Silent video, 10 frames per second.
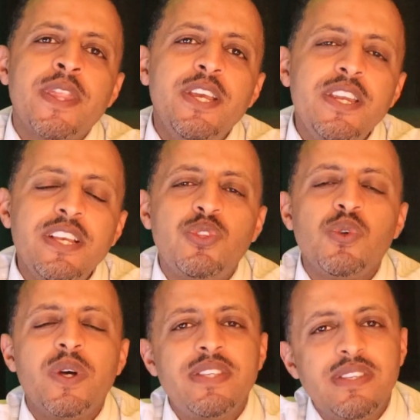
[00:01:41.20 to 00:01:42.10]
you need
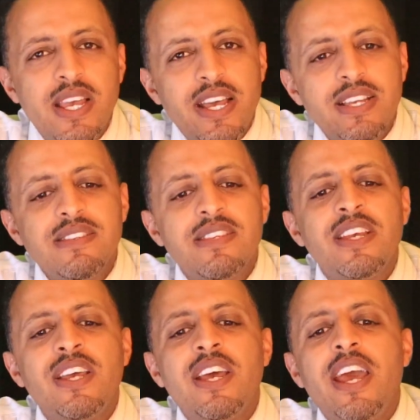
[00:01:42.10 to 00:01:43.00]
to assess
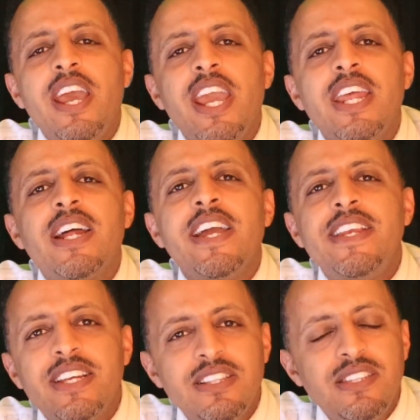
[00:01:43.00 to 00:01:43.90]
and
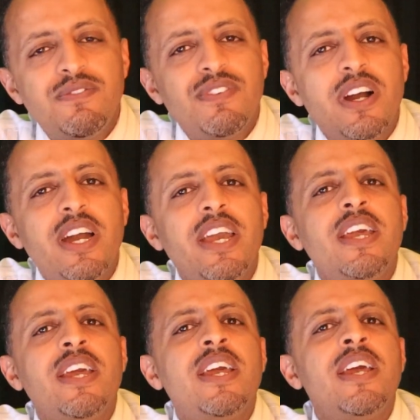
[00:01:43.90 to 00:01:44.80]
identify
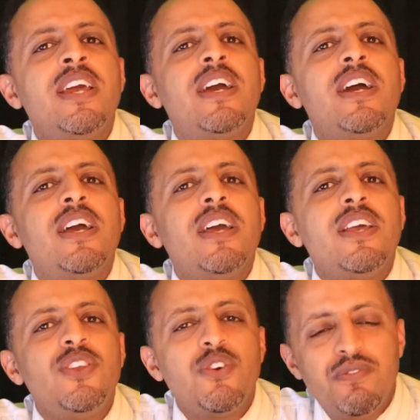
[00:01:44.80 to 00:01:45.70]

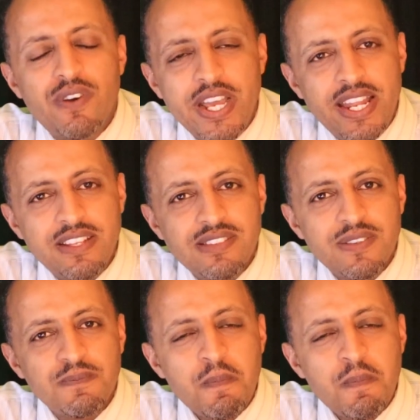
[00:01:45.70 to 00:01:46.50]
your finance.